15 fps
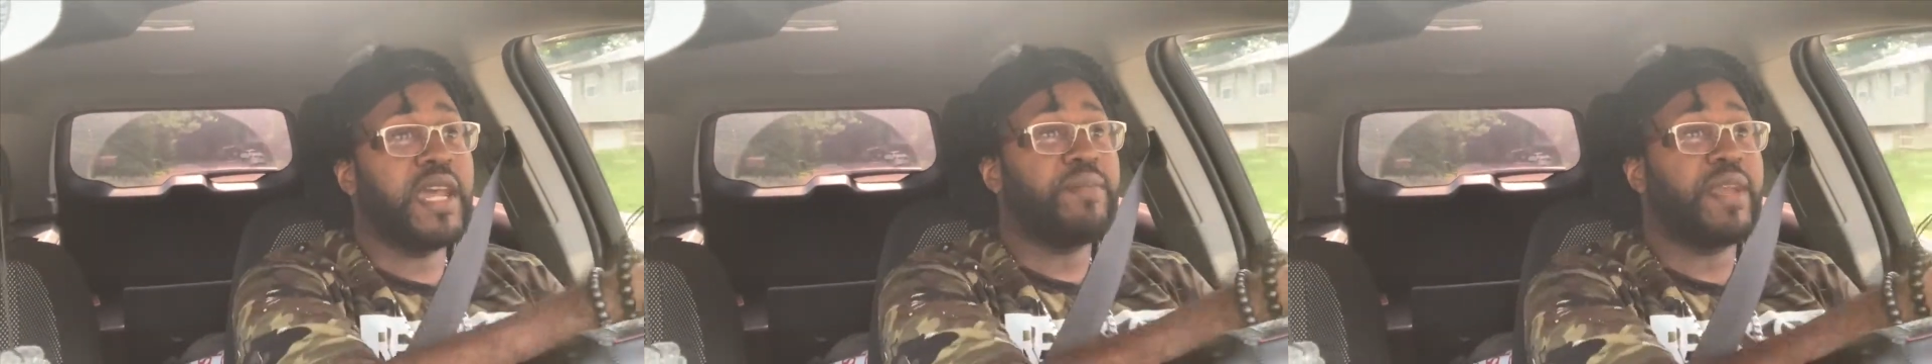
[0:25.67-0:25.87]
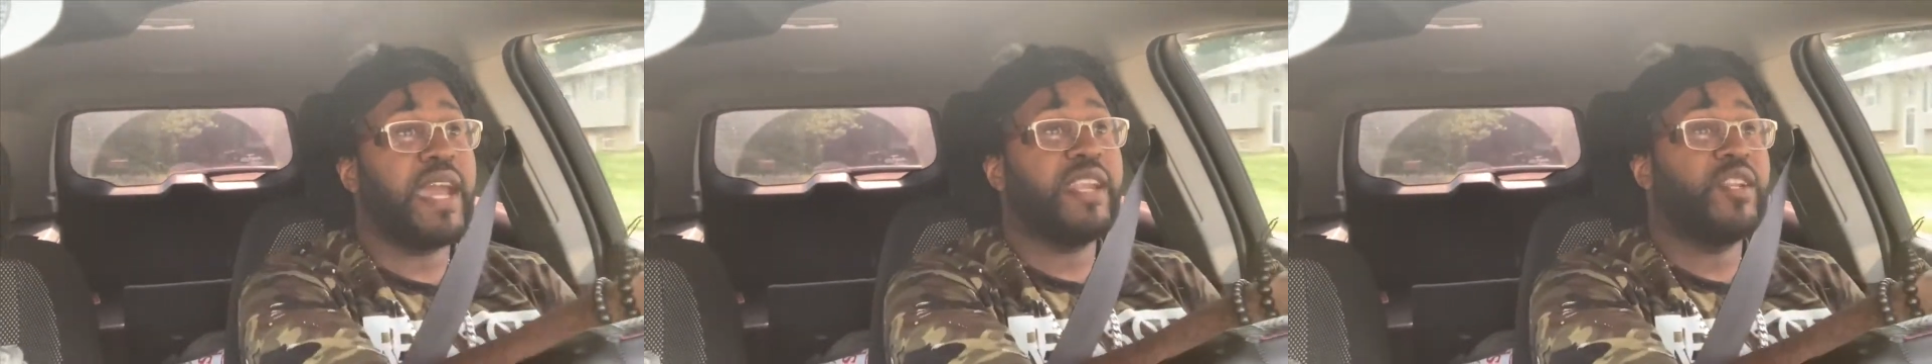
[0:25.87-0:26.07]

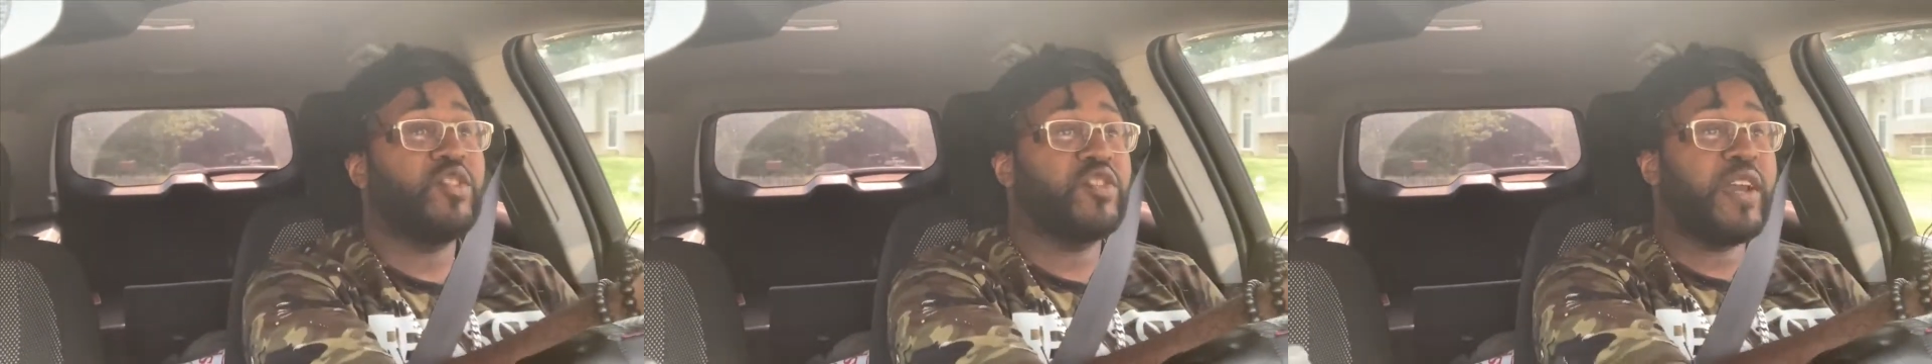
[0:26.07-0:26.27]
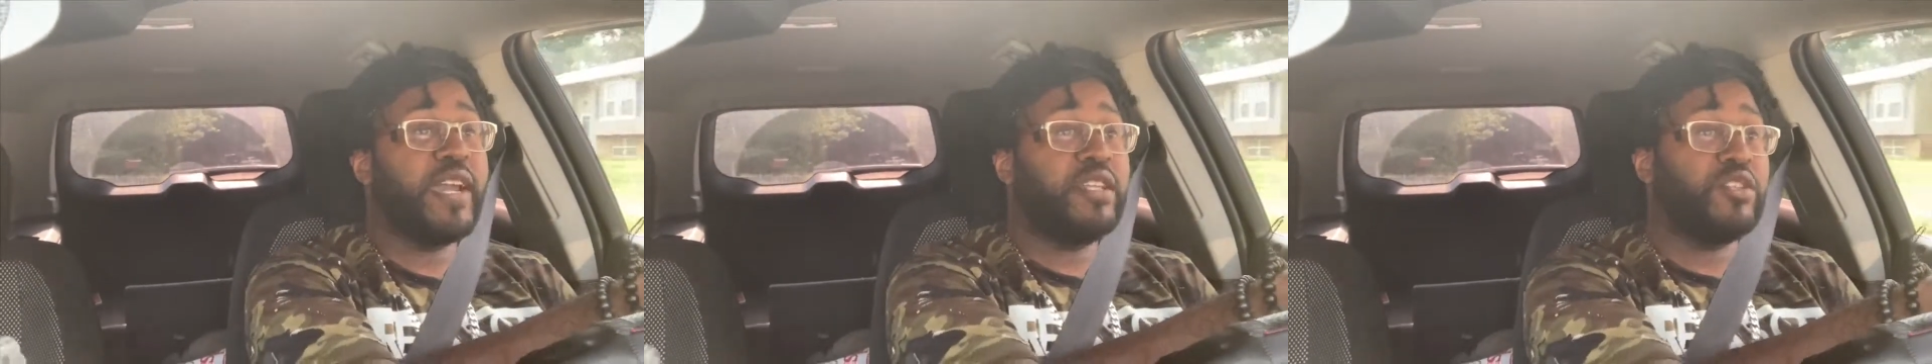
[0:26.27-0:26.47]
I'm kind of
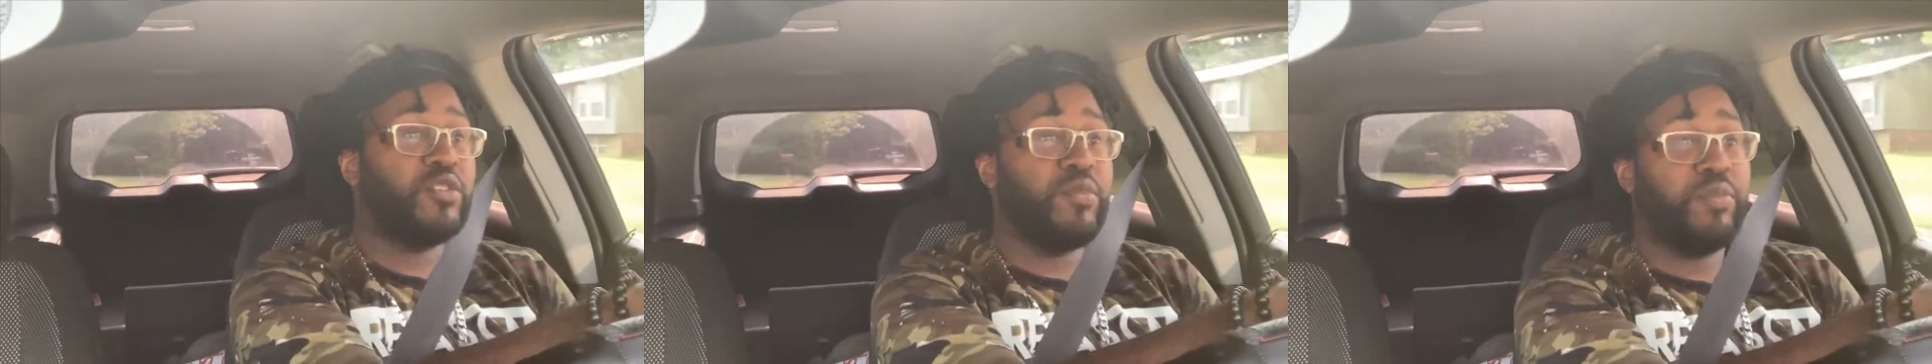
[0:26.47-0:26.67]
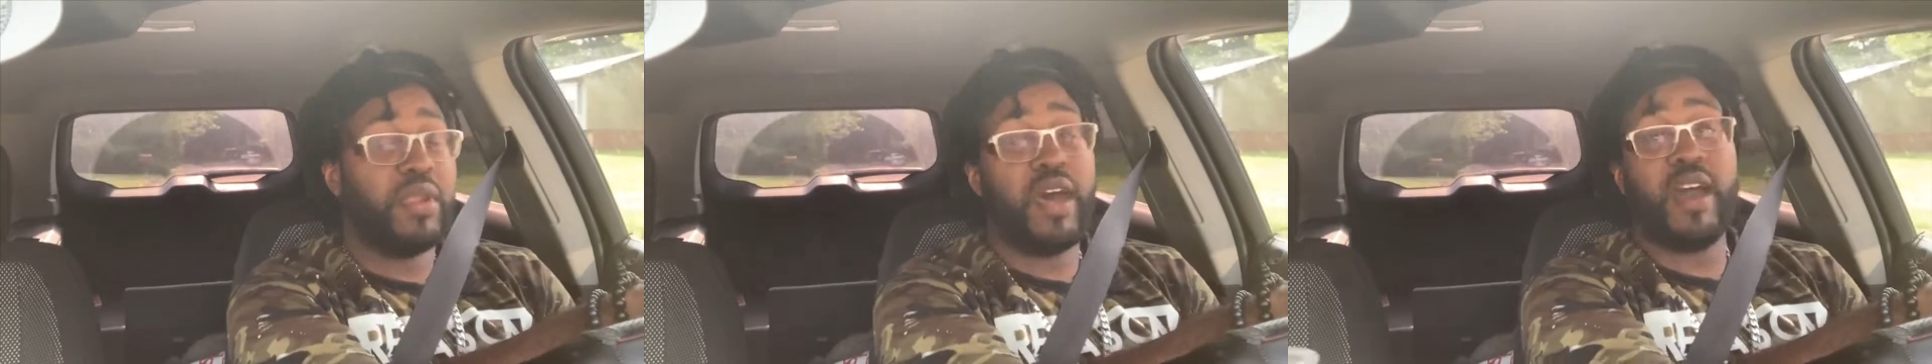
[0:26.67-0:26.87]
trying
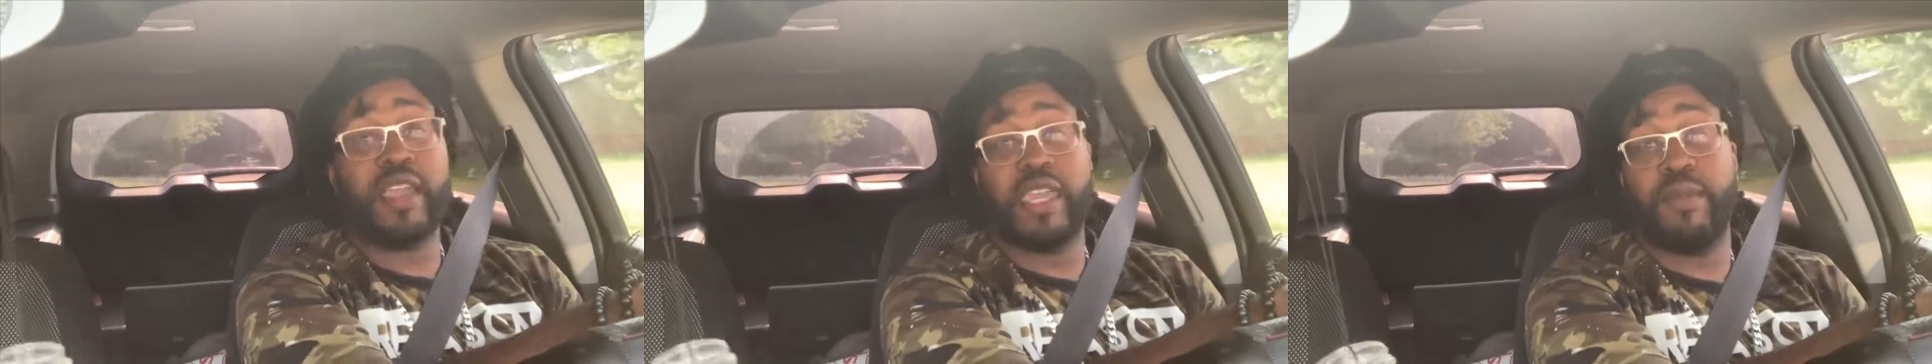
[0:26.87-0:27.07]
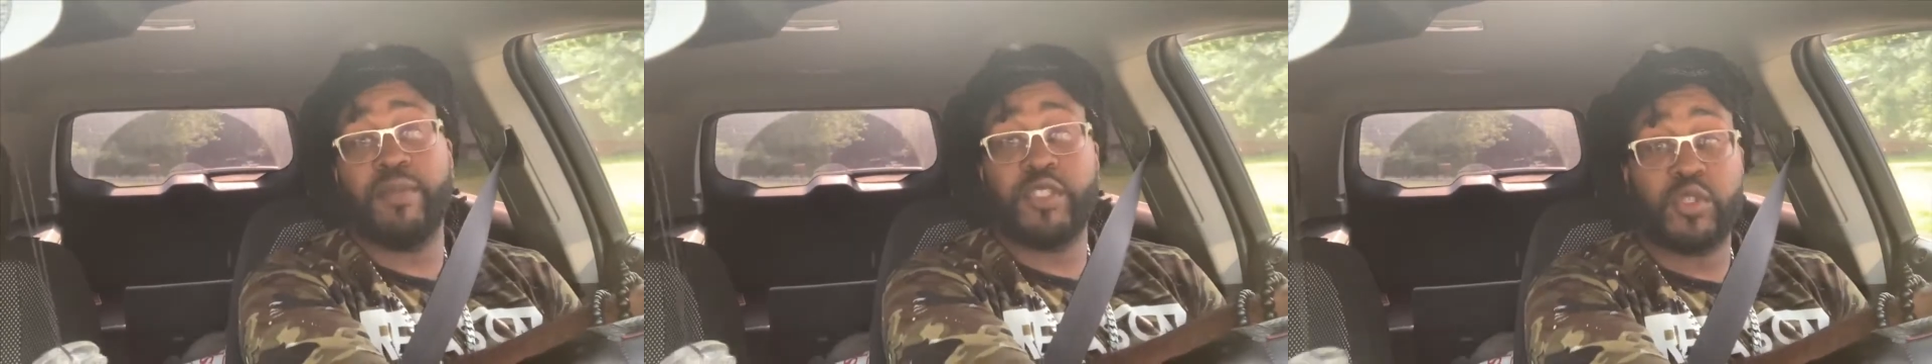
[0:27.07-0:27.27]
to blog in